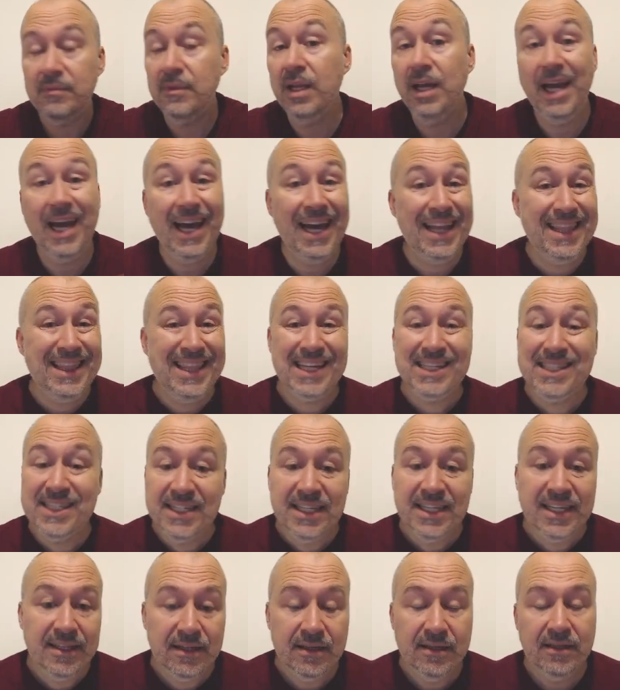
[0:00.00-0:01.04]
And that's
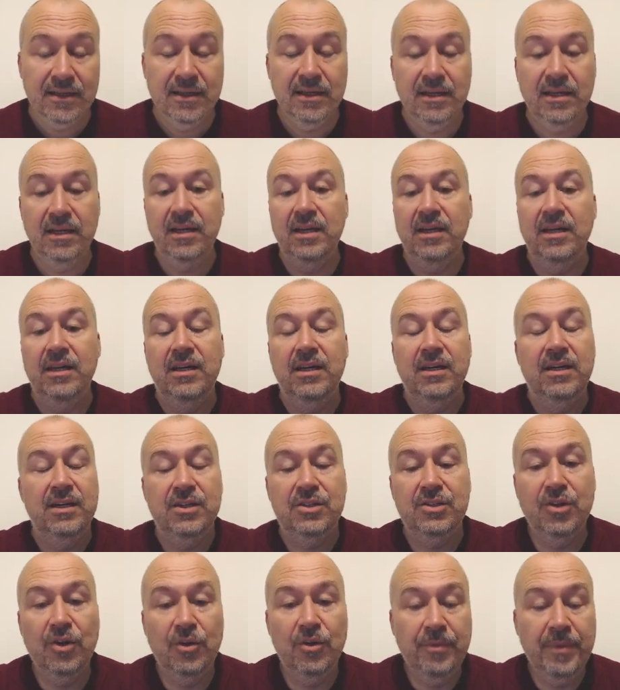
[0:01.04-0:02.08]
it.
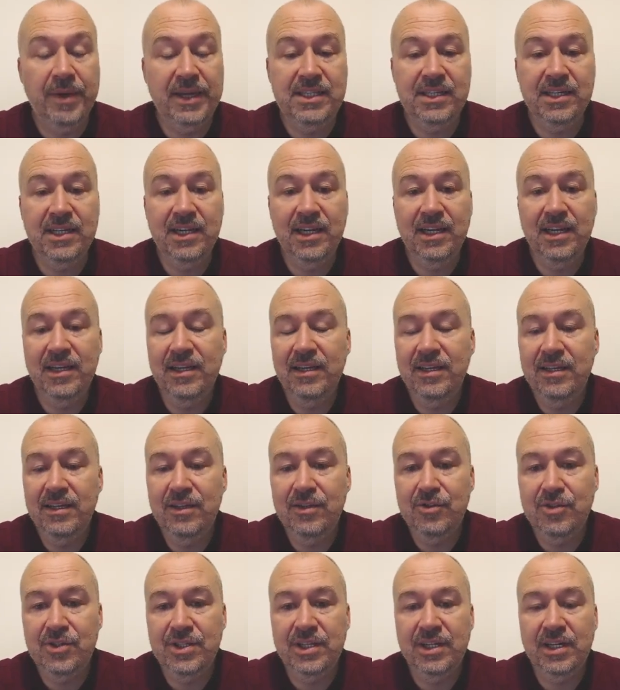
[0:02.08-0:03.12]
So basically,
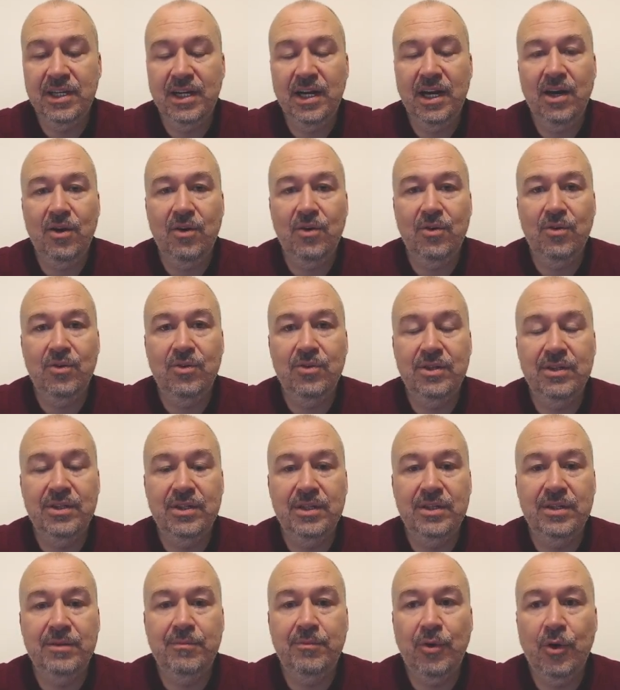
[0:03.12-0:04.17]
you see
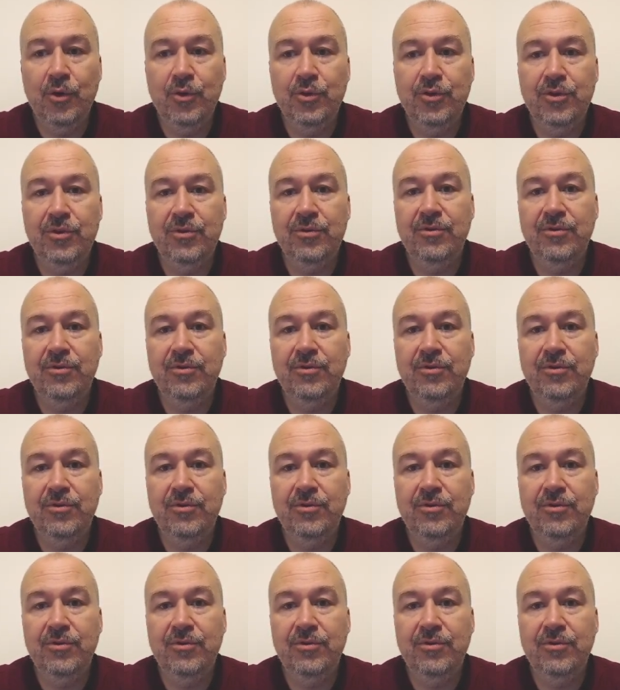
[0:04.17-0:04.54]
how both